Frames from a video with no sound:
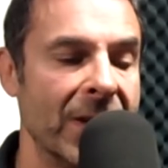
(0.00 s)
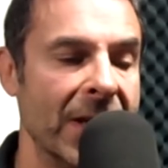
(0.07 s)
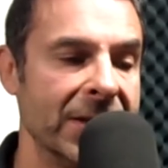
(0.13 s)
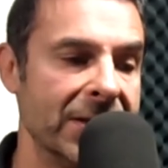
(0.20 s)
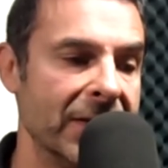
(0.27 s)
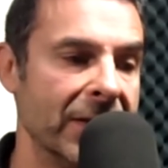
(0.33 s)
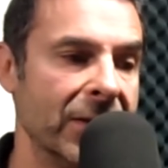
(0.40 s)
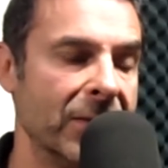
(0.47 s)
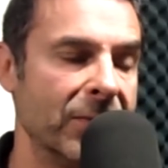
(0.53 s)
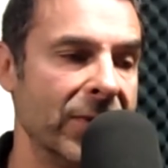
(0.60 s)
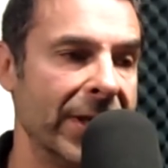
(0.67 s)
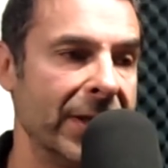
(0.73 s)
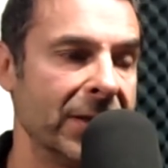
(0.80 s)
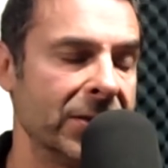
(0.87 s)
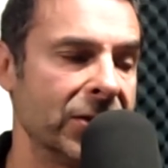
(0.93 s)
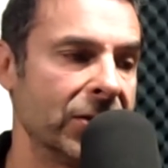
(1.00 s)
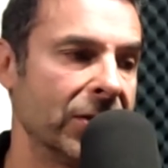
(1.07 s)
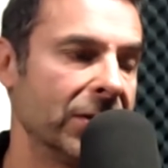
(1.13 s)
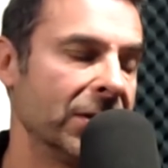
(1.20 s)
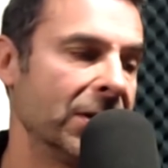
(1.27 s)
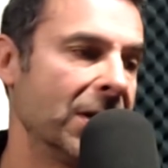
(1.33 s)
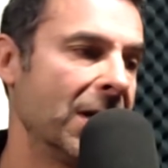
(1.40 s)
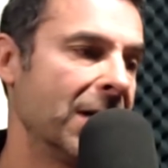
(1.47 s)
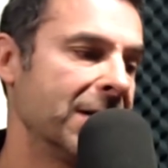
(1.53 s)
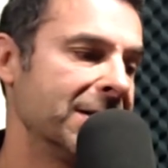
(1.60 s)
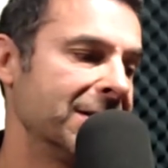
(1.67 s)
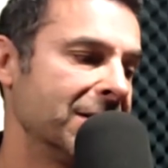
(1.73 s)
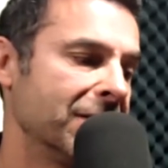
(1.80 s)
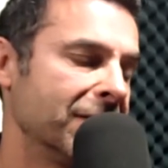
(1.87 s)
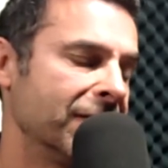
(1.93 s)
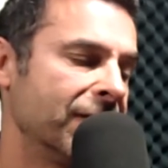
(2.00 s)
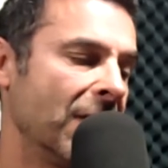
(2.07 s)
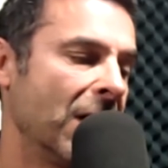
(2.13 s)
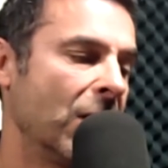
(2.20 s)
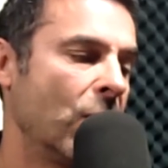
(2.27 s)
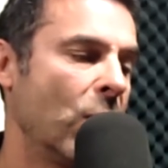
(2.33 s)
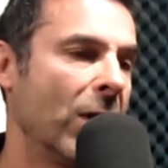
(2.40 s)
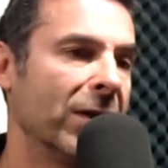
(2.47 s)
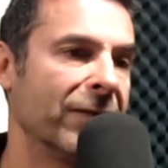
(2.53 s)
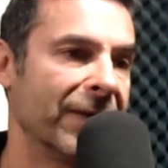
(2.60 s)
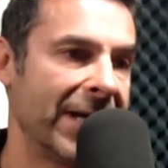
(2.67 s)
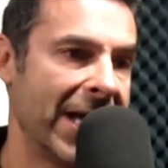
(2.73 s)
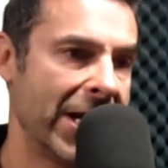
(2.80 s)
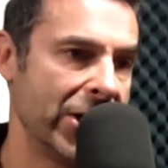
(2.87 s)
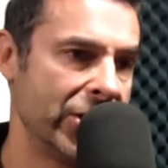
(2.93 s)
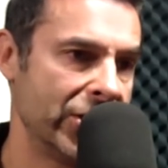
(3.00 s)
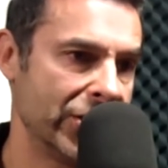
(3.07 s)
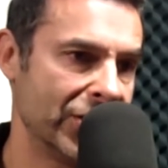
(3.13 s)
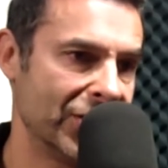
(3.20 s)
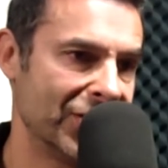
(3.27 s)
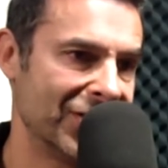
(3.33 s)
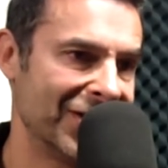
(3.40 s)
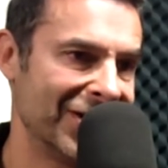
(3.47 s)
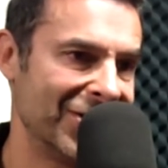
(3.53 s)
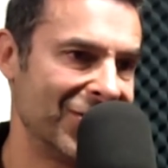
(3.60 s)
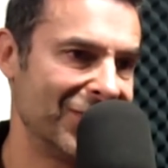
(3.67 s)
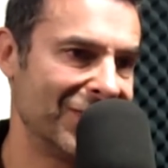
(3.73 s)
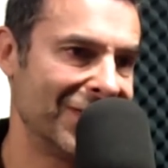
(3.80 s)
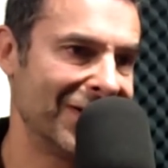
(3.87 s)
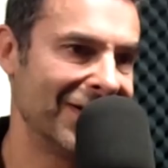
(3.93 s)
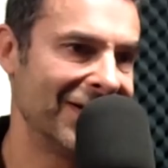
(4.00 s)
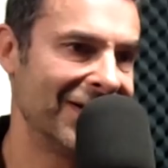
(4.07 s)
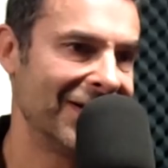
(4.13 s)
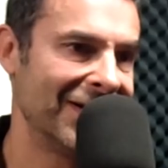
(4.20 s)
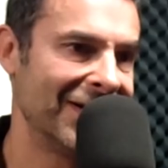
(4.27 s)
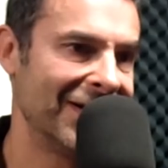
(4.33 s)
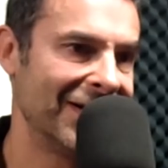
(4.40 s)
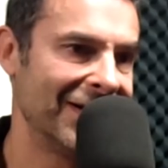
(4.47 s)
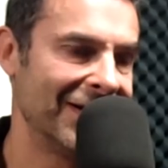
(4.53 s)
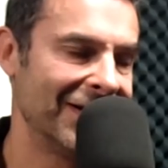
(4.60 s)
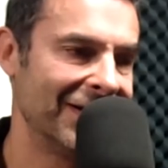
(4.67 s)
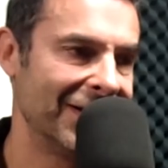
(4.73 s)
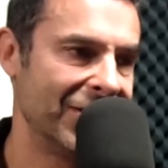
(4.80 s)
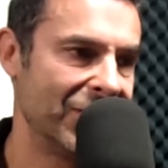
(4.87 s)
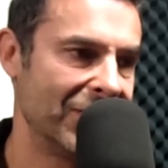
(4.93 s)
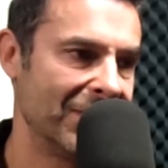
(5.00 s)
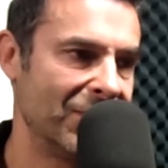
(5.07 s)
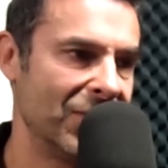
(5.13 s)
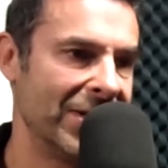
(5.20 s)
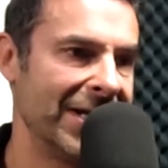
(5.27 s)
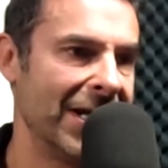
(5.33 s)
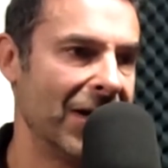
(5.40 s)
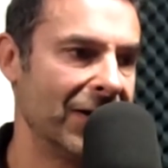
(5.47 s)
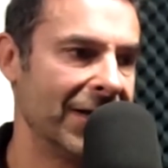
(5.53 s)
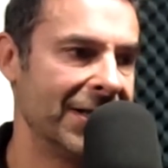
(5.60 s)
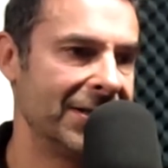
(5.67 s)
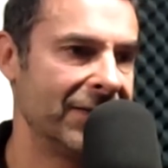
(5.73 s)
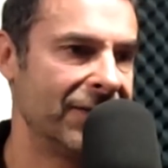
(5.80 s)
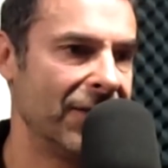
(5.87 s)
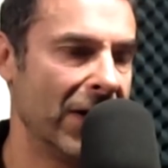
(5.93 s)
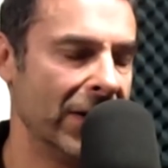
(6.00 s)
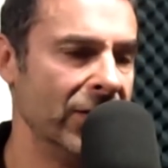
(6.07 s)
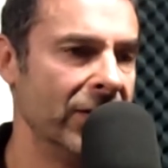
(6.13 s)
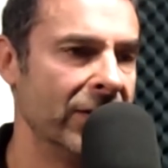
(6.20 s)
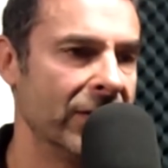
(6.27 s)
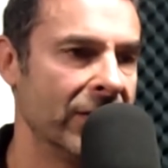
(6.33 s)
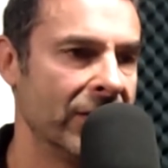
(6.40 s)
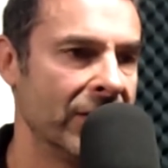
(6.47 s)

is it you bring certain kinds of qualifications that you are putting out. Is it fun?